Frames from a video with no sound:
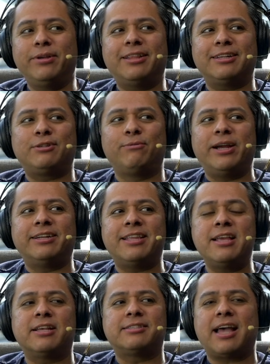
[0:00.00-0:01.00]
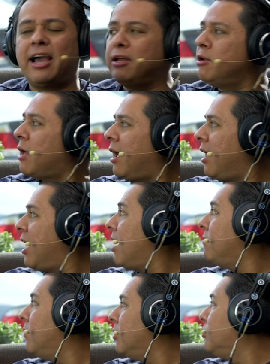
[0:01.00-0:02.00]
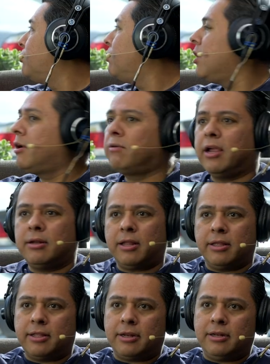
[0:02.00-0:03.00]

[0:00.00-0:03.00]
a that's a weird thing because I I have a truck right like